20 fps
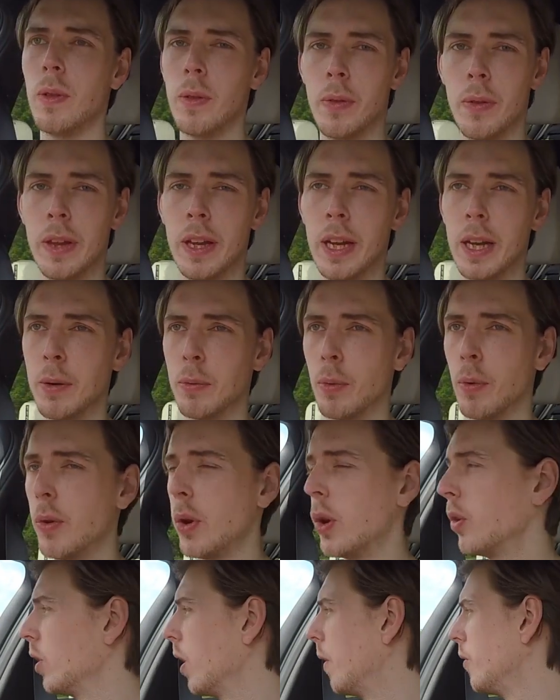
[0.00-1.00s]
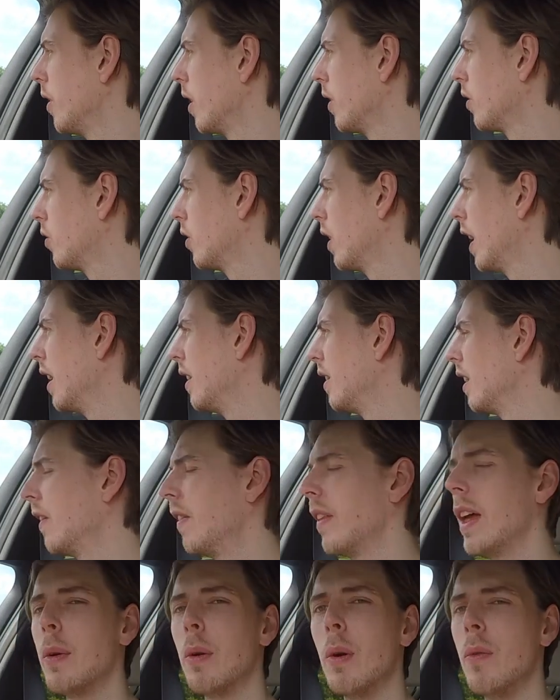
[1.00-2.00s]
the reviewers I've just said
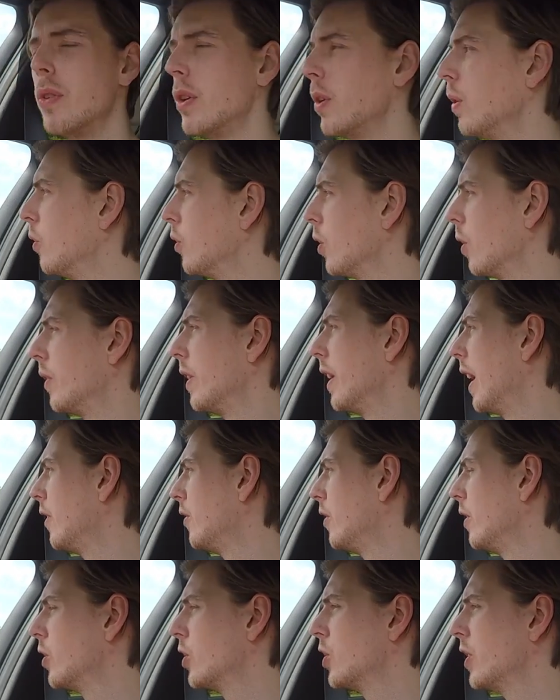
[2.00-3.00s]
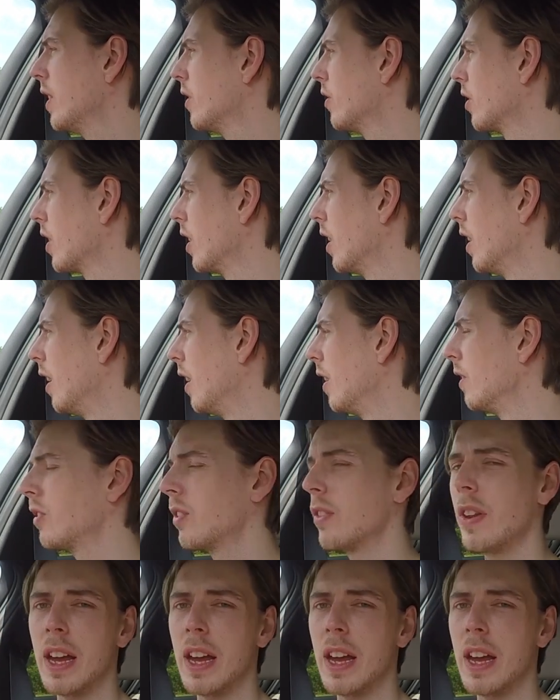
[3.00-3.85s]
and their reviews of the AC Schnitzer cars,